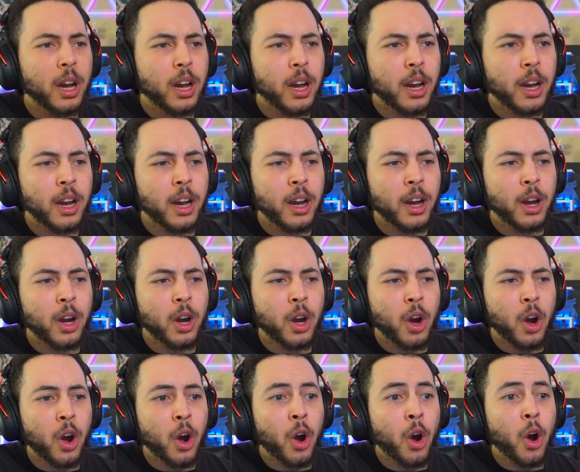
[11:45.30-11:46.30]

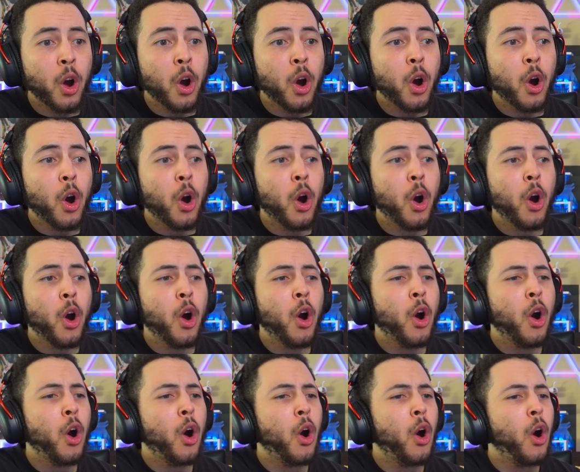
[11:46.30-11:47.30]

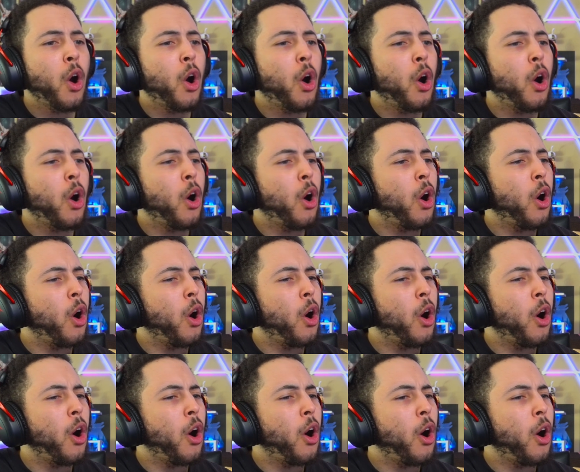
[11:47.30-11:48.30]

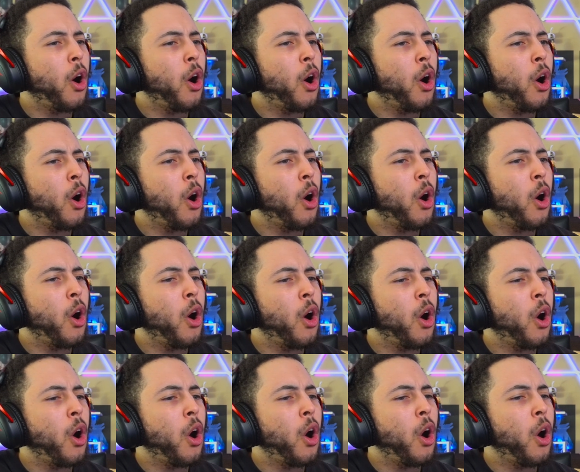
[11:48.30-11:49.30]

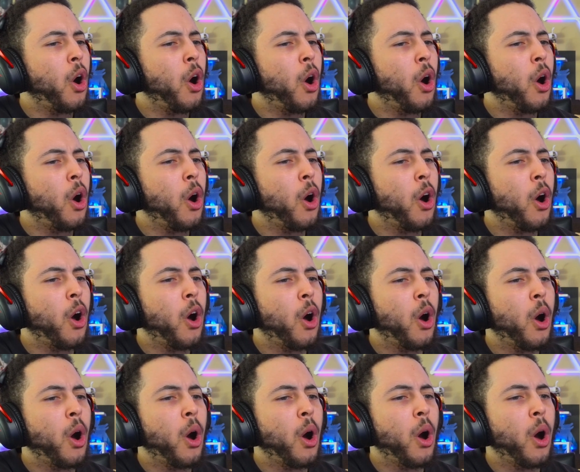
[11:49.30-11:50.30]
(silence)